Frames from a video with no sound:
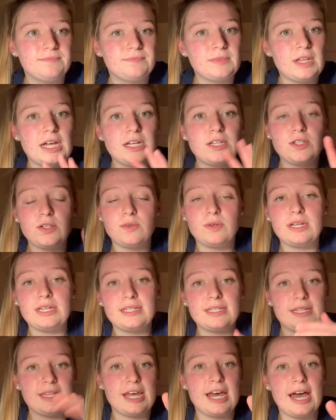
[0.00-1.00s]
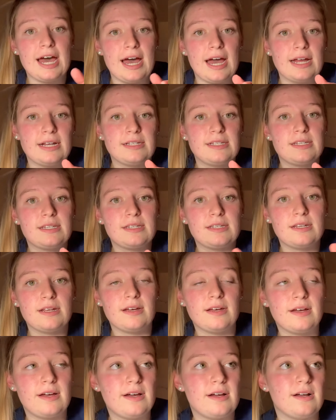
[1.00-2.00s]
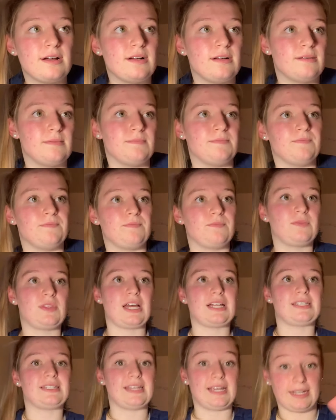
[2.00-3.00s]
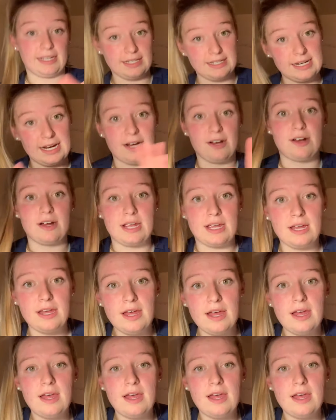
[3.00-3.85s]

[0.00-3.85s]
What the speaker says: as soon as that that secondary